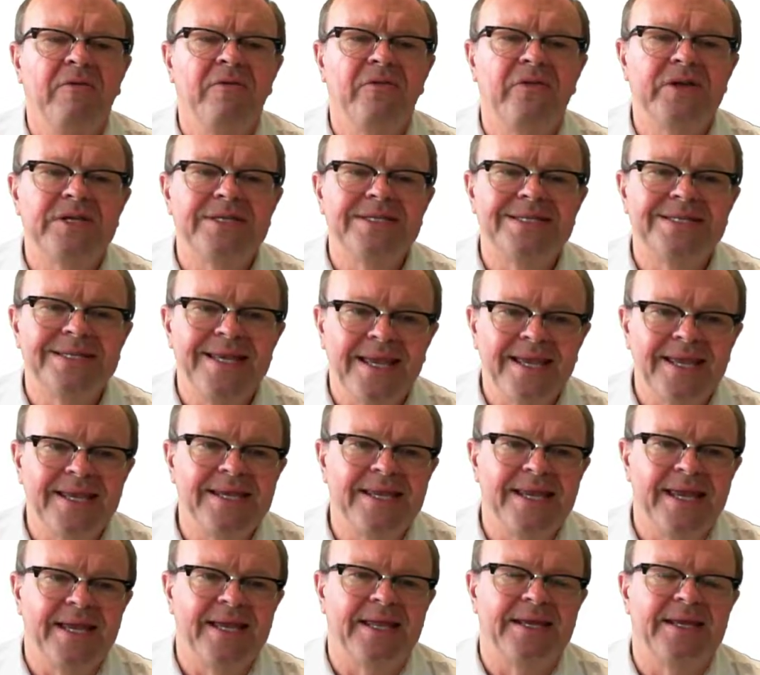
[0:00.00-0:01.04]
For his
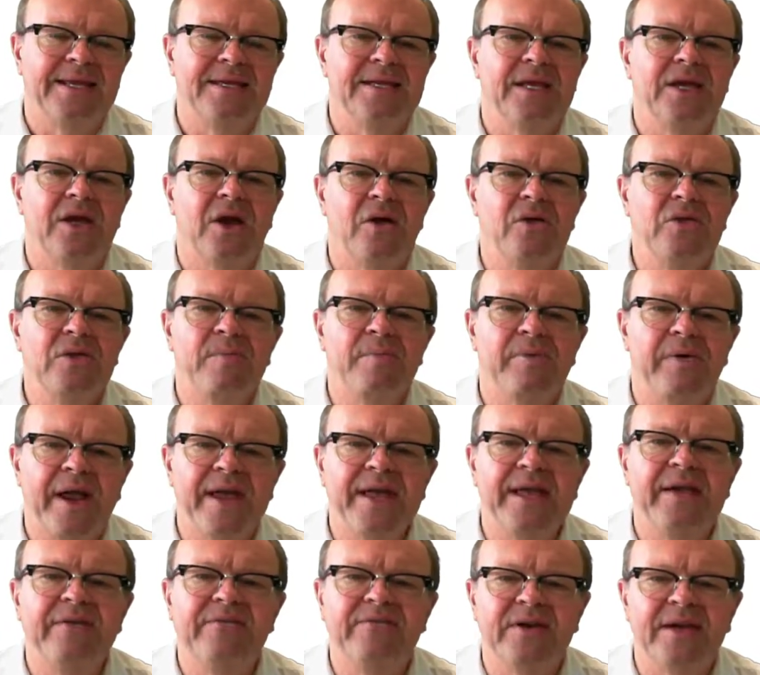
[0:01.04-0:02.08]
second gig at Indigo, the
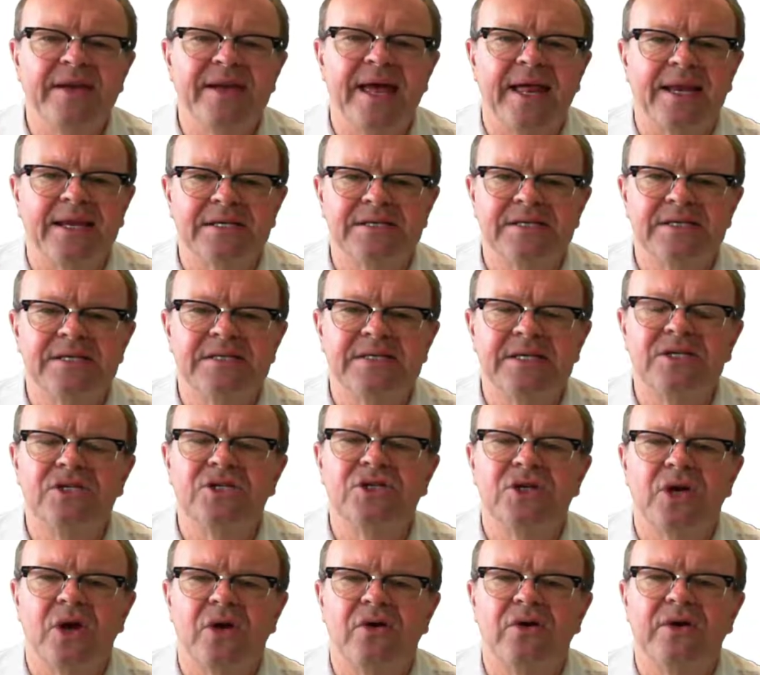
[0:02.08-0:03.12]
break-even analysis is
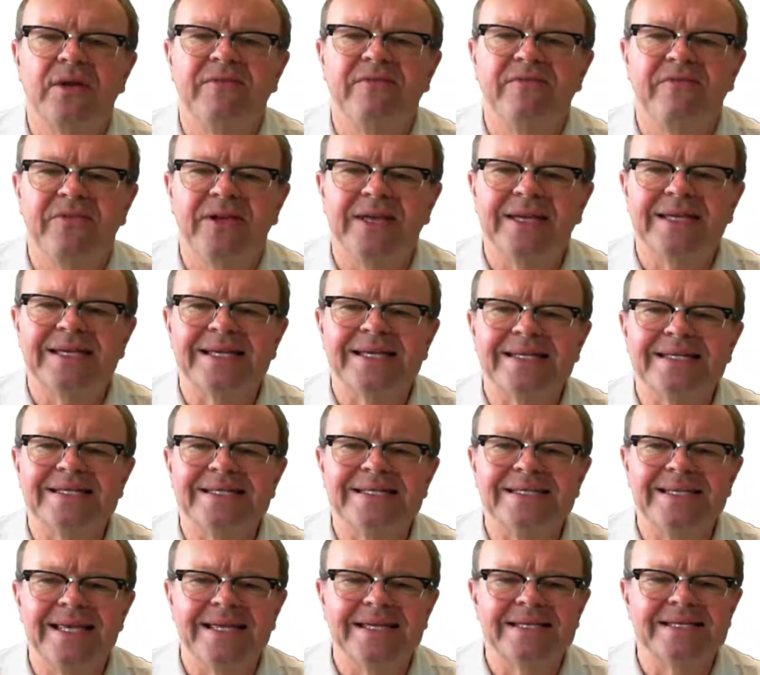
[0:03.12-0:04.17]
shown in figure
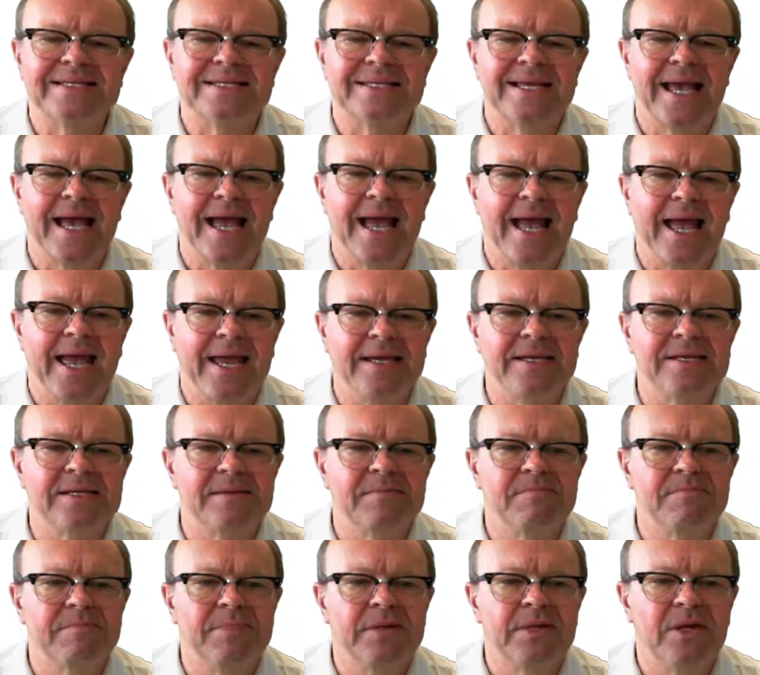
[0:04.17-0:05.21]
6.8
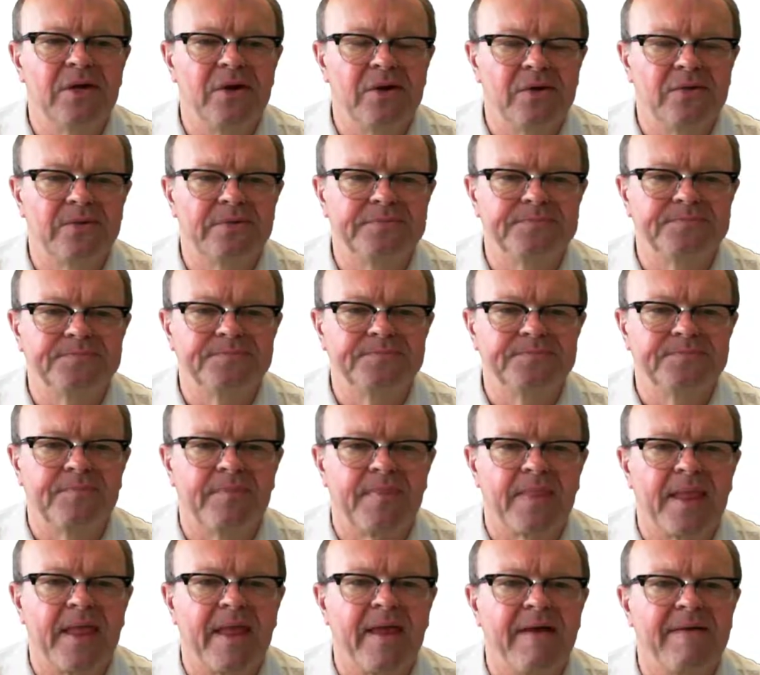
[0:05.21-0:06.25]
below.
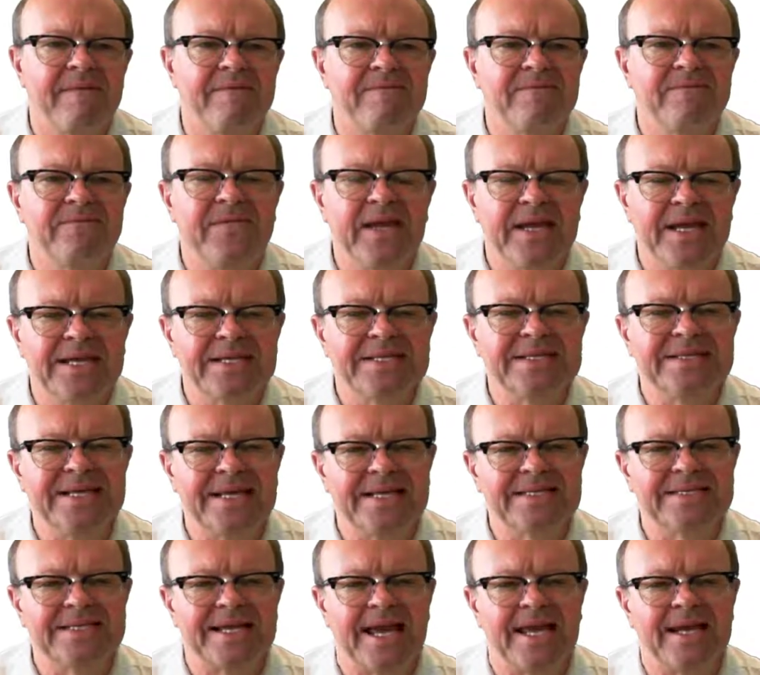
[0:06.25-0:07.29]
Figure
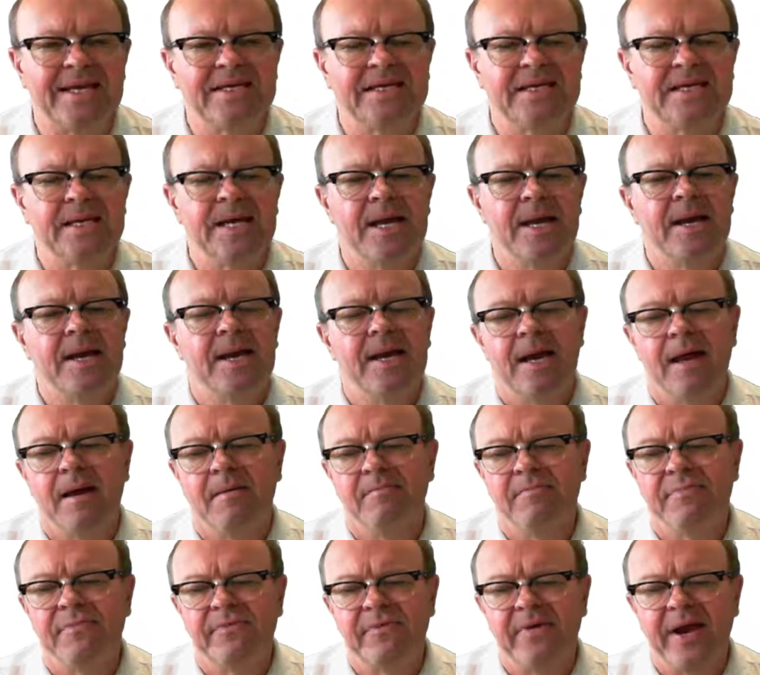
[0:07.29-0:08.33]
6.8,
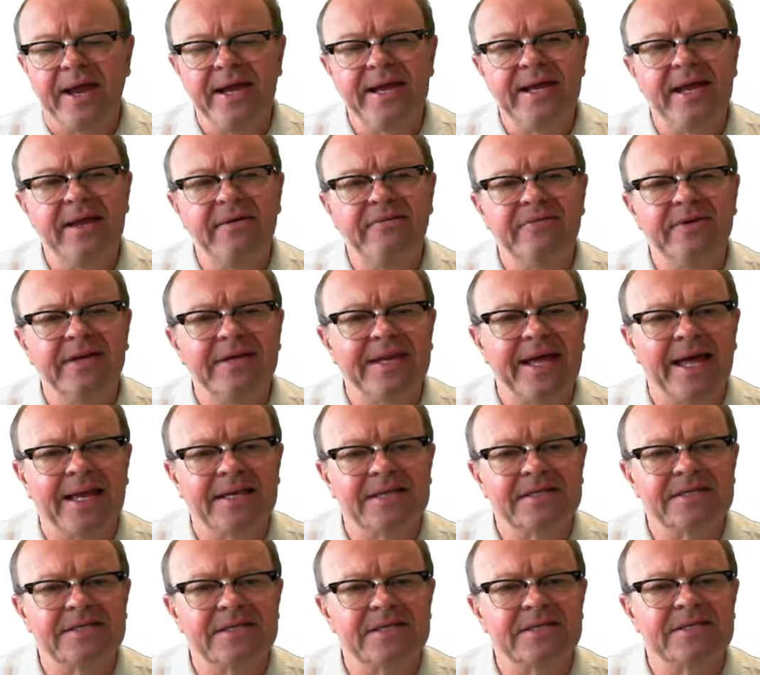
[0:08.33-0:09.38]
break-even
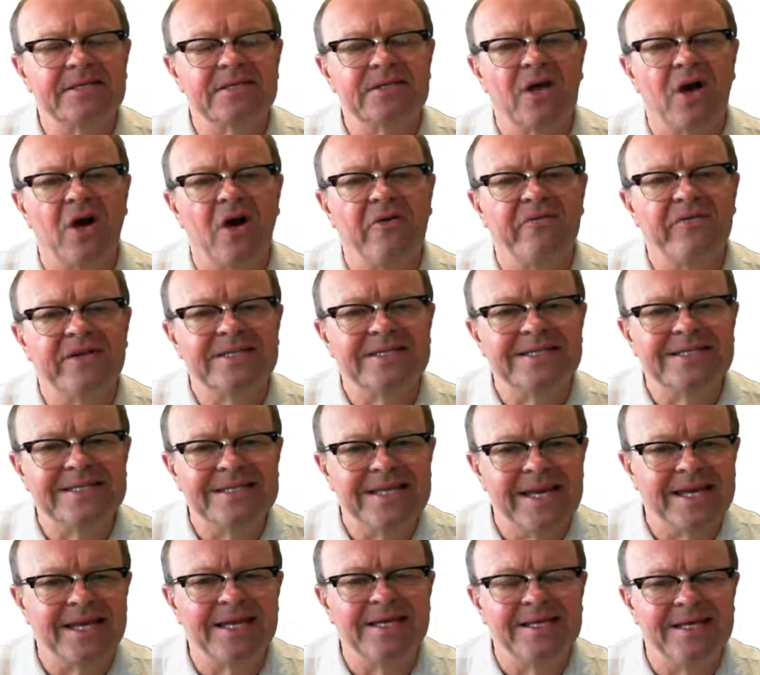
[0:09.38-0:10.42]
analysis of a
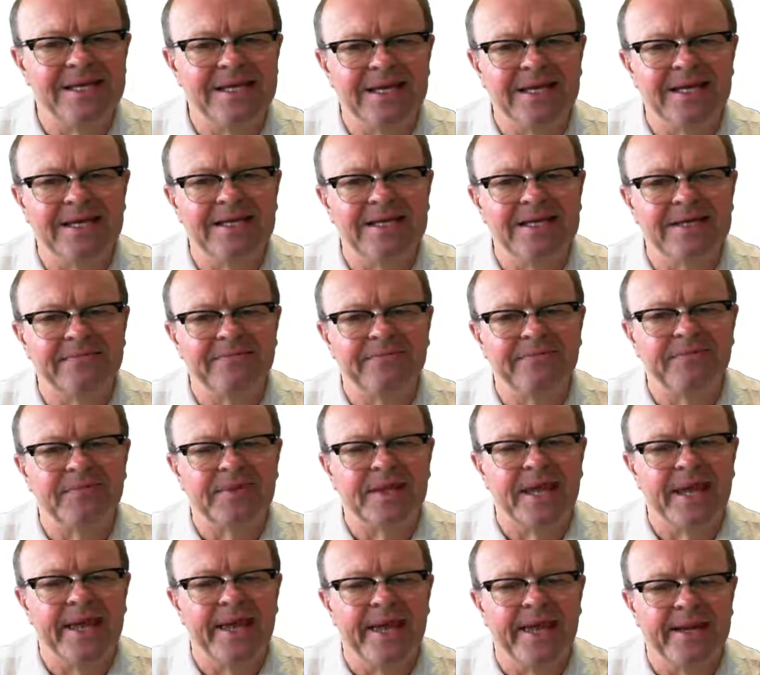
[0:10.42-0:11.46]
second gig
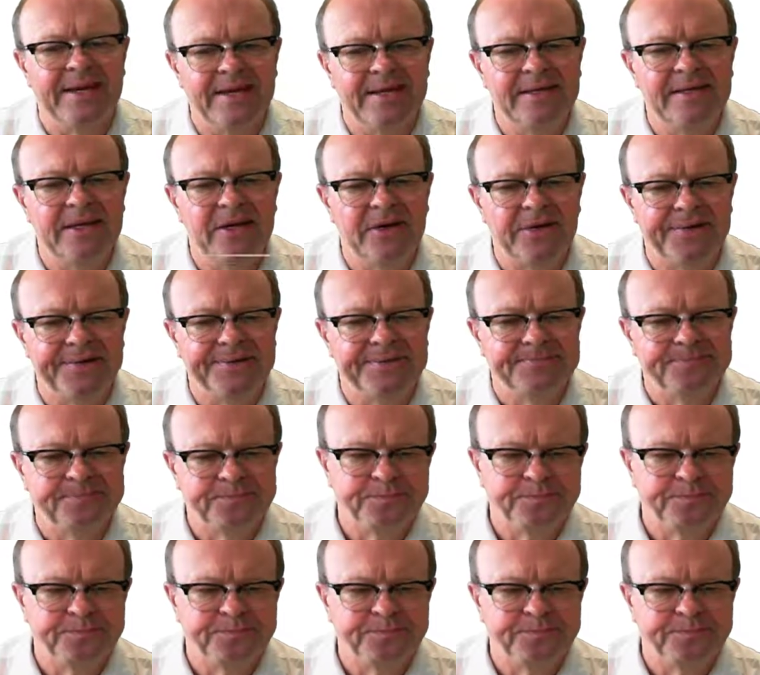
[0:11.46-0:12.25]
at Indigo.